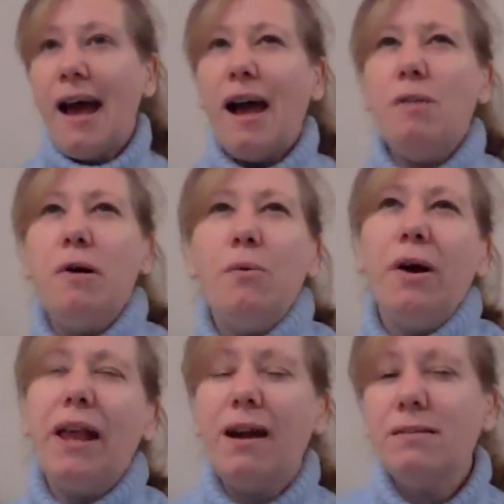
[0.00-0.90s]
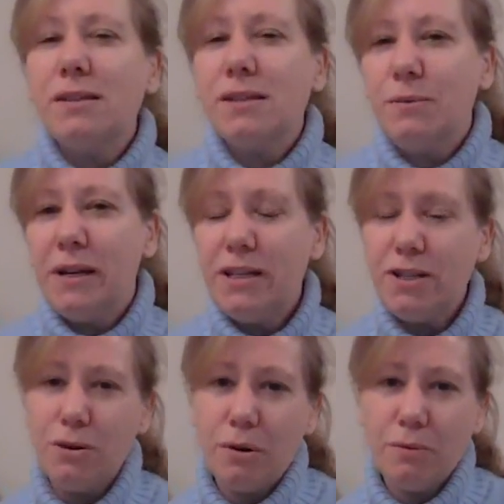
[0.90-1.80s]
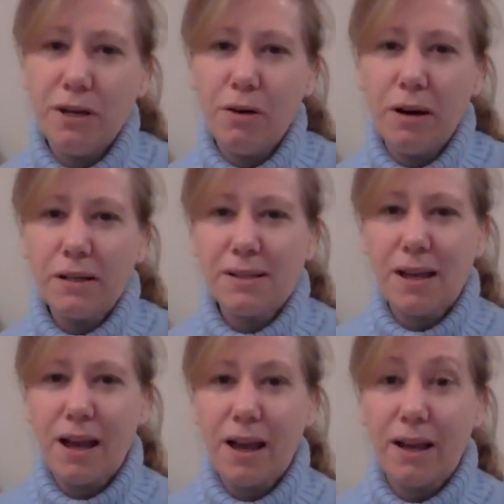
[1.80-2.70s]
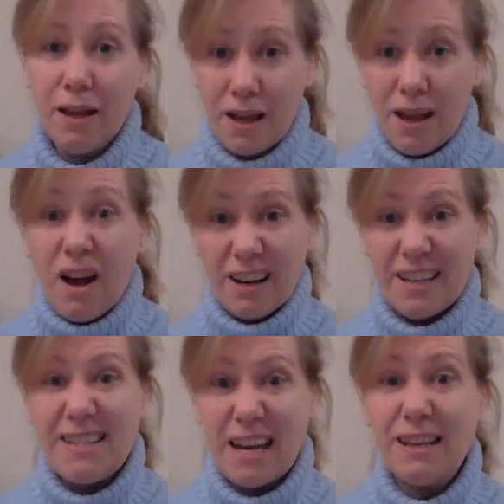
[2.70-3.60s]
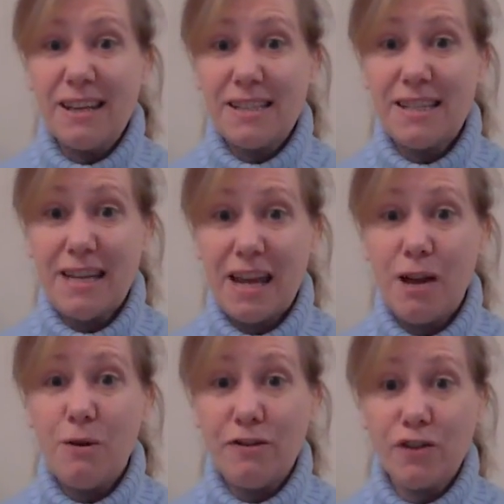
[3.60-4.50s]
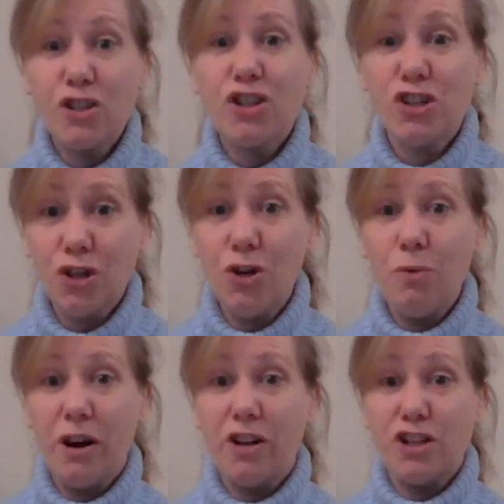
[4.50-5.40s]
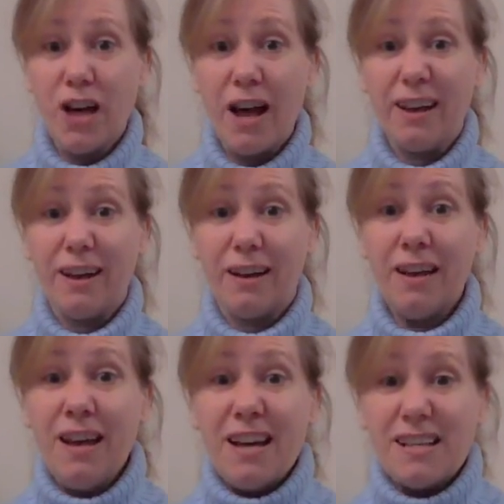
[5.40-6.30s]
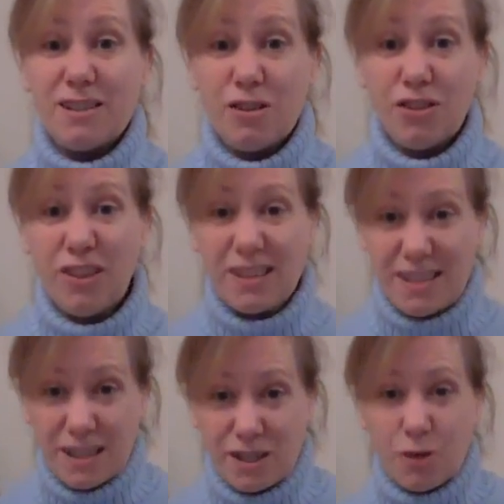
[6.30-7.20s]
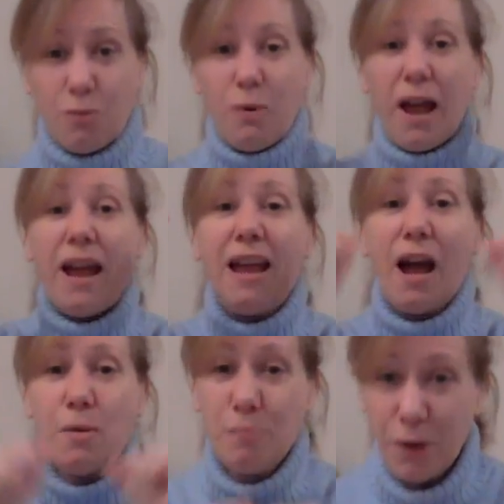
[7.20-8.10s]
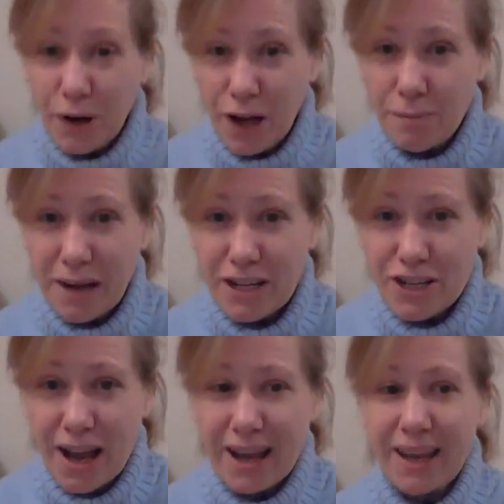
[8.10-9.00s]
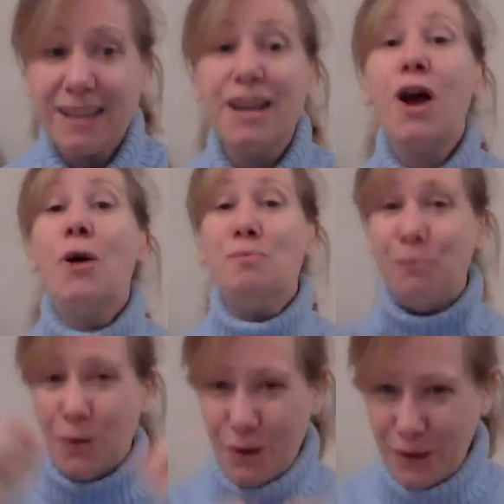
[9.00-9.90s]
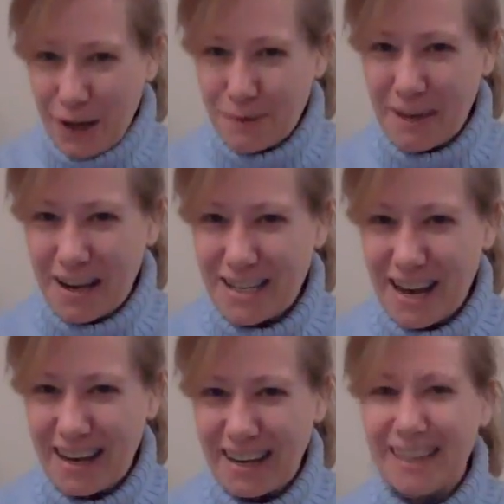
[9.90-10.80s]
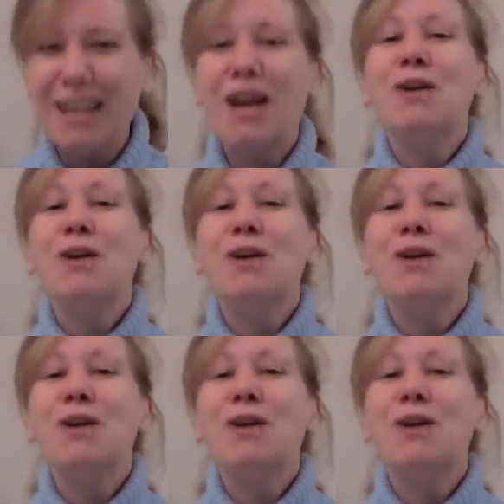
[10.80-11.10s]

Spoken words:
How about, what else do we do when we go outside? On a day like today, we for sure wear a jacket. So this is the way I put on my jacket, put on my jacket,